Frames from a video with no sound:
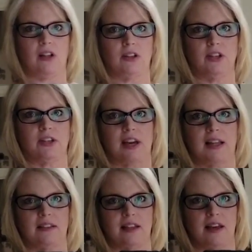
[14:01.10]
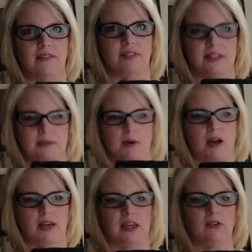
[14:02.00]
doll look. I love the
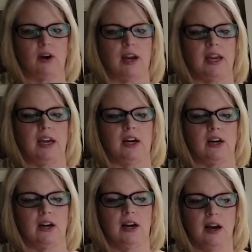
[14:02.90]
smocking right here.